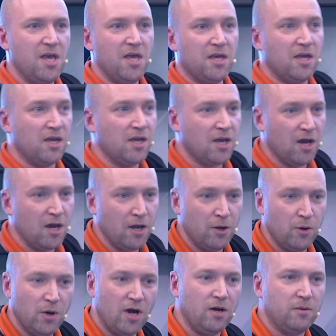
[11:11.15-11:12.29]
can go
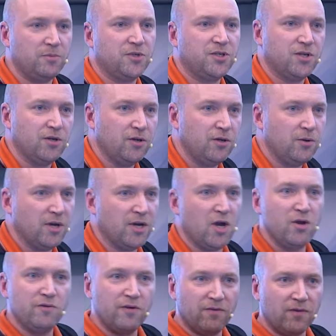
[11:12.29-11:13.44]
up to an
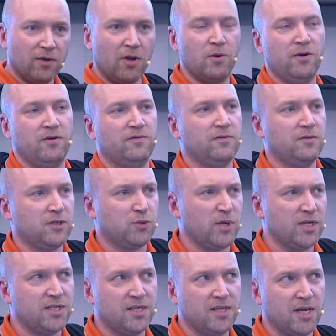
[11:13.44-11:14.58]
overflow of
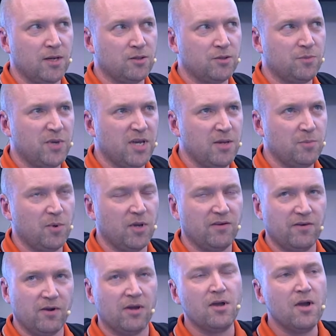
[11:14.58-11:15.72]
20,000 people, if
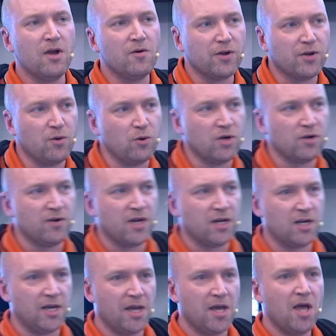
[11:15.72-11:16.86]
I recall
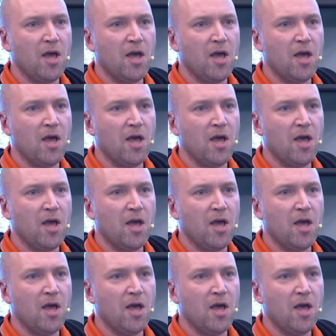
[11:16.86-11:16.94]
correctly,